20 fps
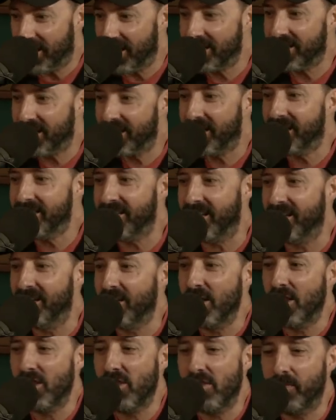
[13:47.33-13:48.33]
Linda, Linda,
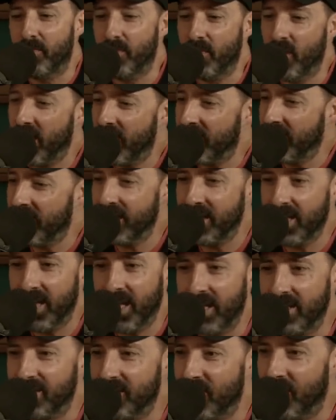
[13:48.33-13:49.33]
well, you didn't
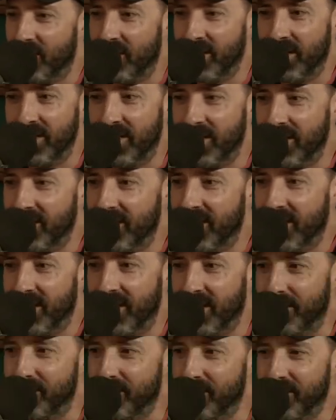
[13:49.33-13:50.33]
get it, Tony. You didn't get
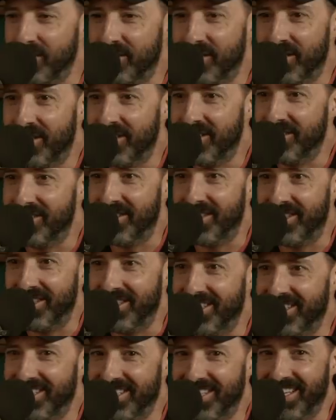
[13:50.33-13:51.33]
it. I'm so sorry, Tony.
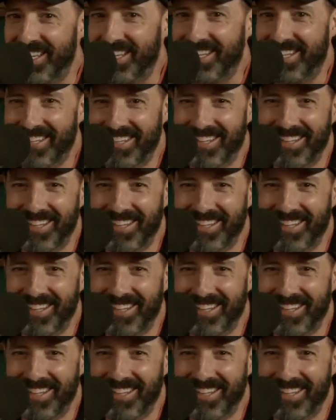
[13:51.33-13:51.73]
You didn't get it.